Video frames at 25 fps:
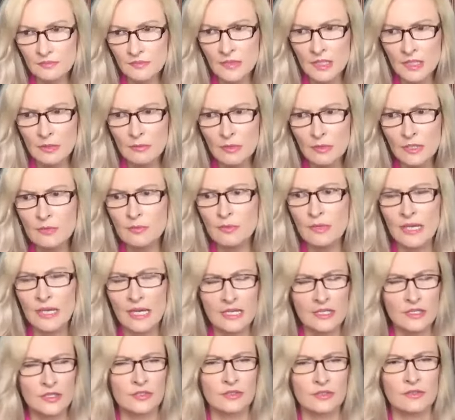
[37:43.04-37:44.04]
was when i
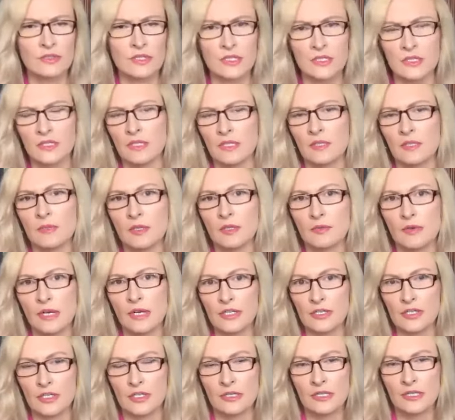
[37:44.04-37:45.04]
stood in the
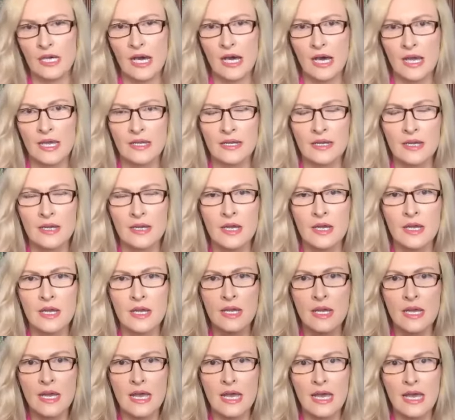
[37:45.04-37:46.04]
immigration line
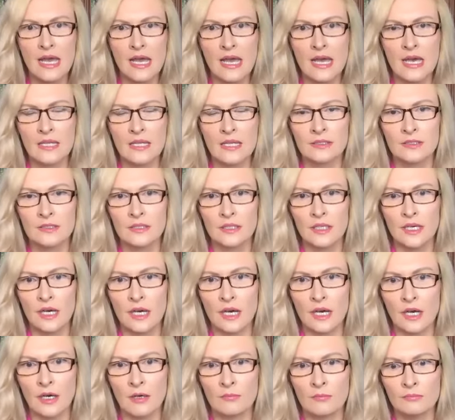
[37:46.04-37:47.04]
and
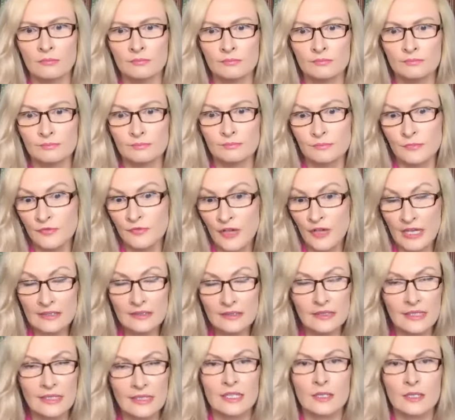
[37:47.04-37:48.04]
um, felt
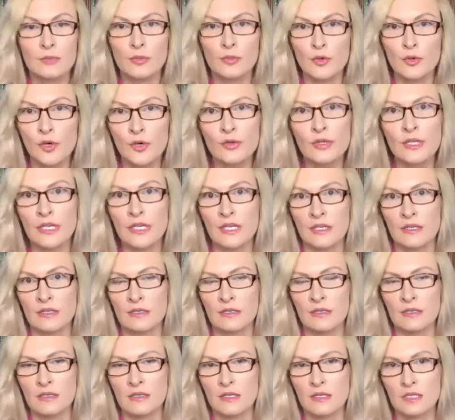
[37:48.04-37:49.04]
like a broken
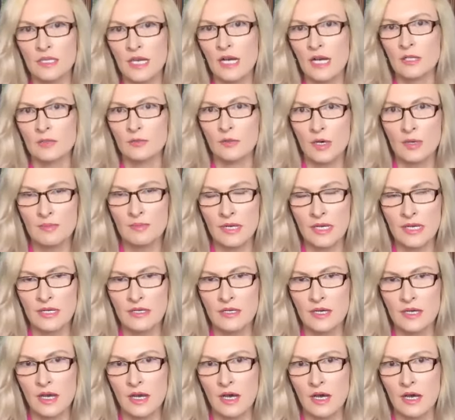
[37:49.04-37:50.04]
young woman.
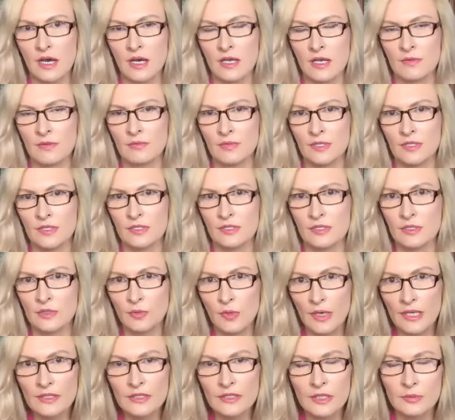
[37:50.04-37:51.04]
I was
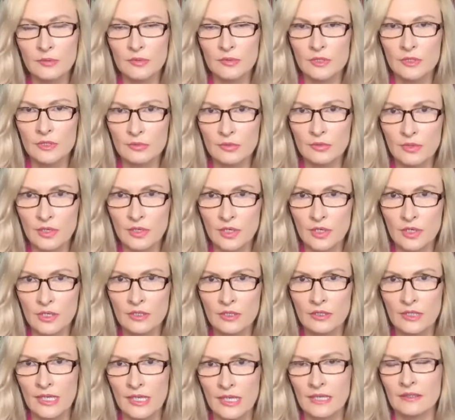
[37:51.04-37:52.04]
20 when the war
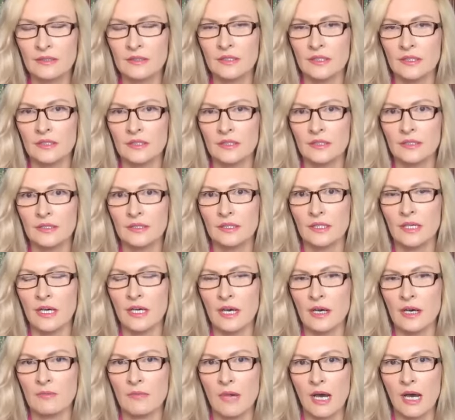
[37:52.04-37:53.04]
ended.
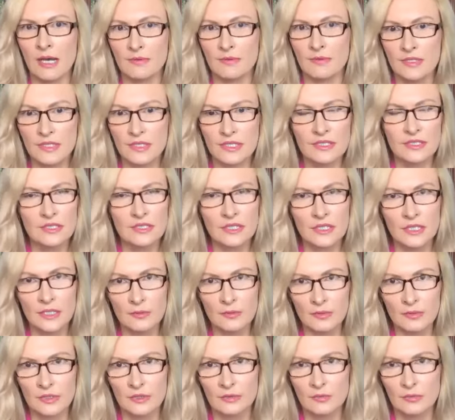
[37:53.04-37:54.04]
Um, I was 16
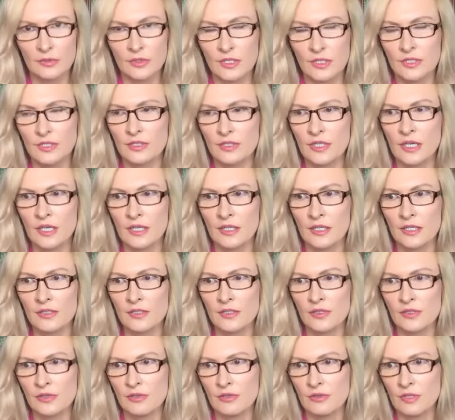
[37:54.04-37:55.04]
when the war started.
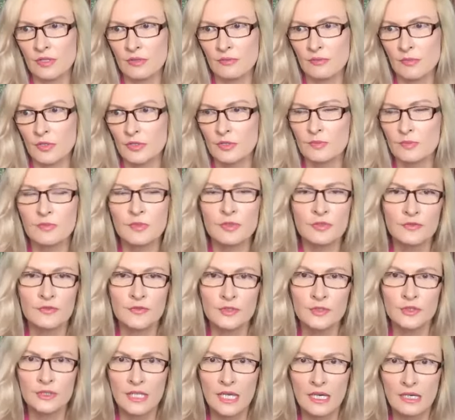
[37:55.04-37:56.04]
So the most
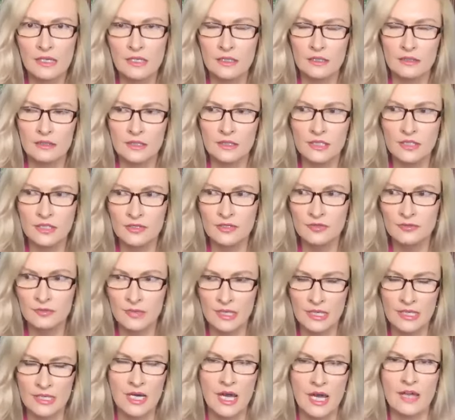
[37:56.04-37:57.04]
beautiful uh, years of
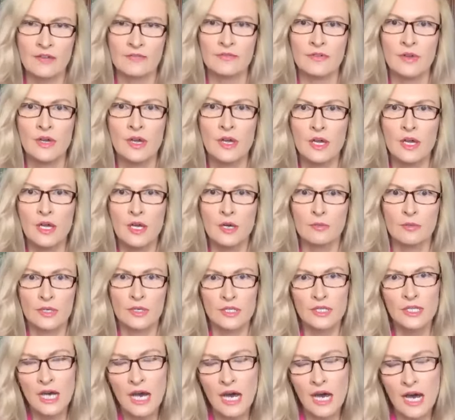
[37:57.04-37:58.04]
my life were
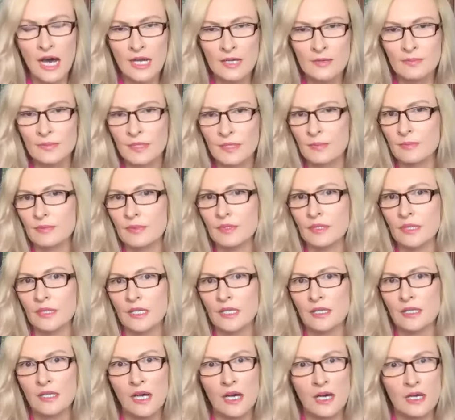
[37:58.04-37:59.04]
gone. People I
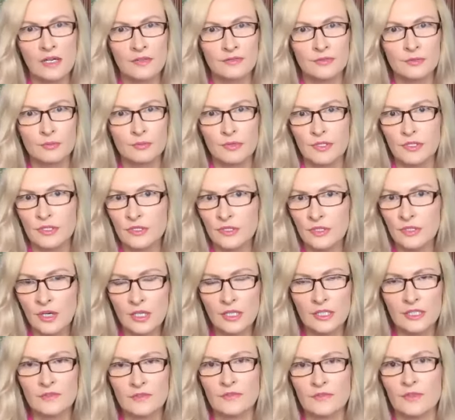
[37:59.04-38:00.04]
loved were
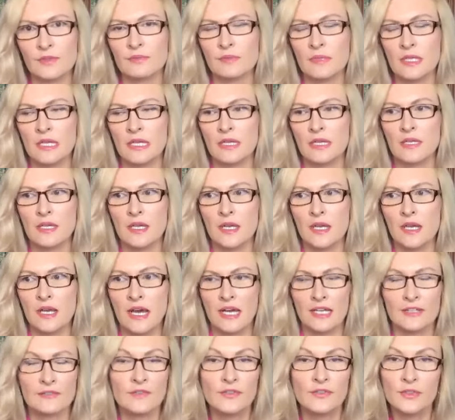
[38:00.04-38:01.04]
stolen from me. I
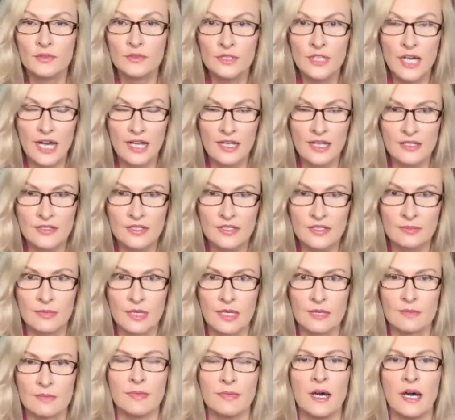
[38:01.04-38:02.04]
had few dollars in
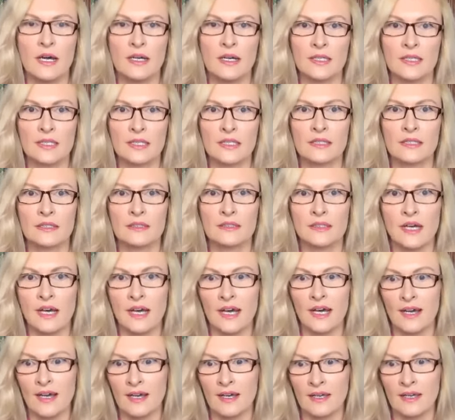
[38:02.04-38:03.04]
my pocket.
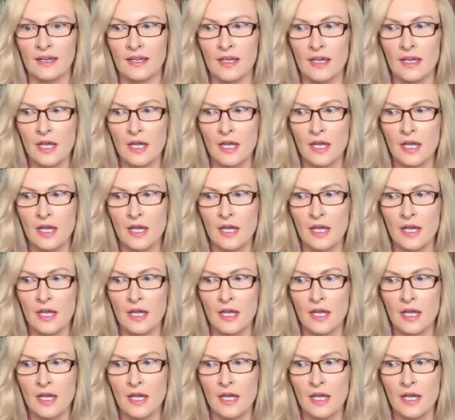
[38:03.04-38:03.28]
I